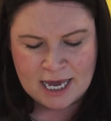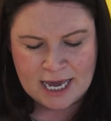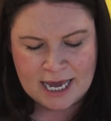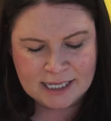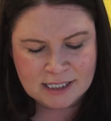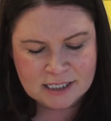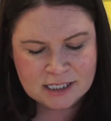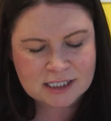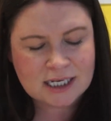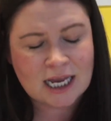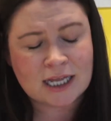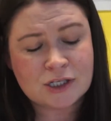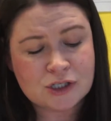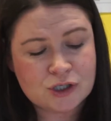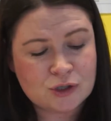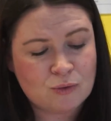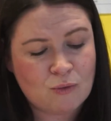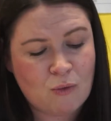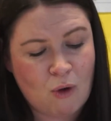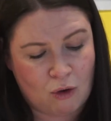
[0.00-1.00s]
In
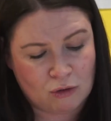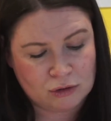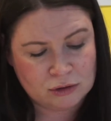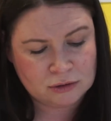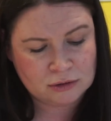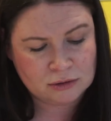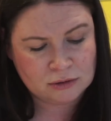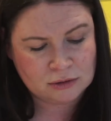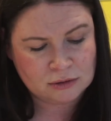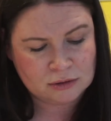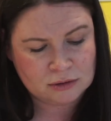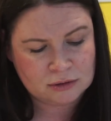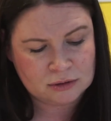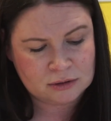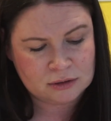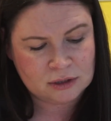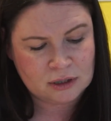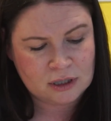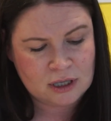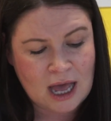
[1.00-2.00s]
stanza 1,
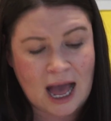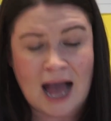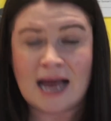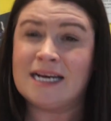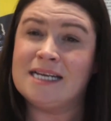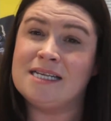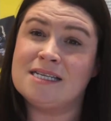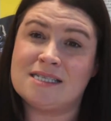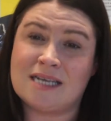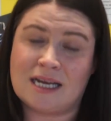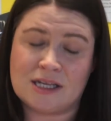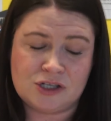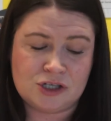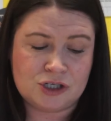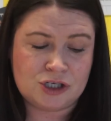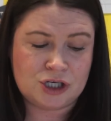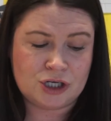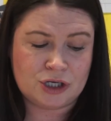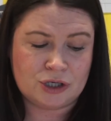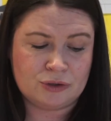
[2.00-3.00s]
And in stanza
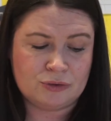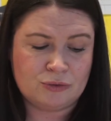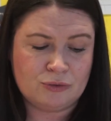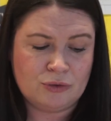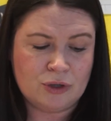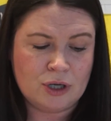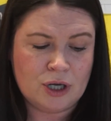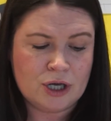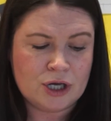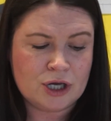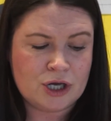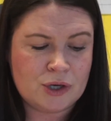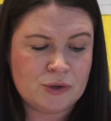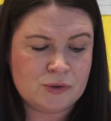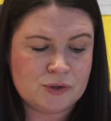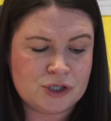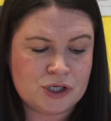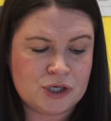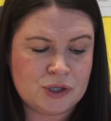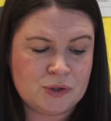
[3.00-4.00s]
2,
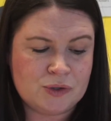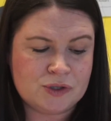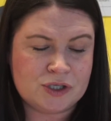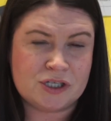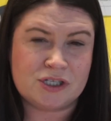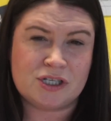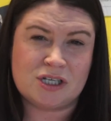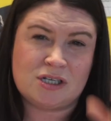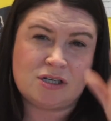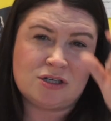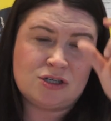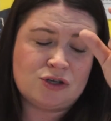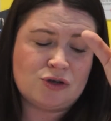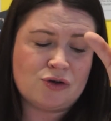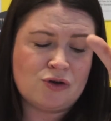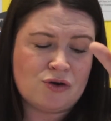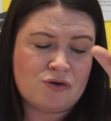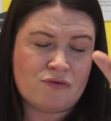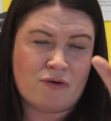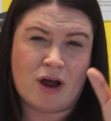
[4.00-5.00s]
Hughes uses the
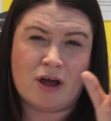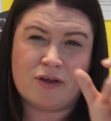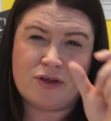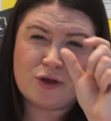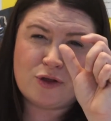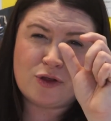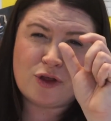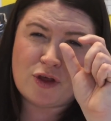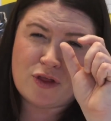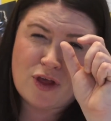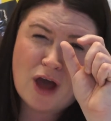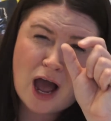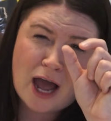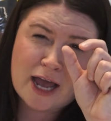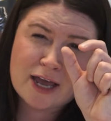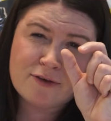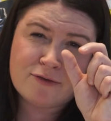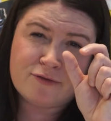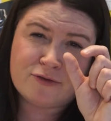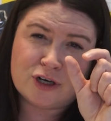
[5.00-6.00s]
caesura, the
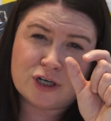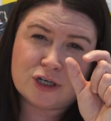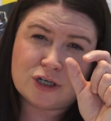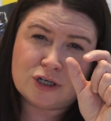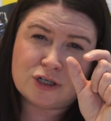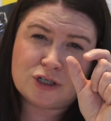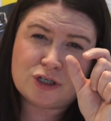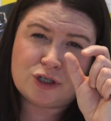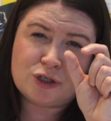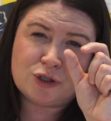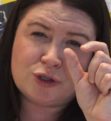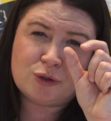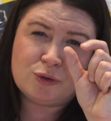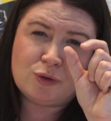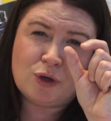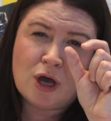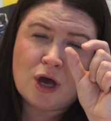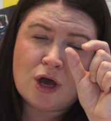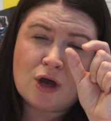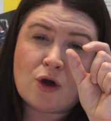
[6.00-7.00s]
hyphen, to
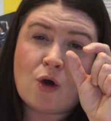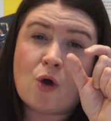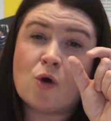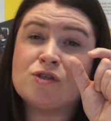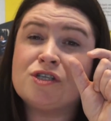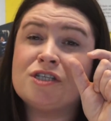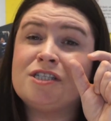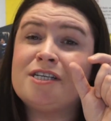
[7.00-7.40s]
cause a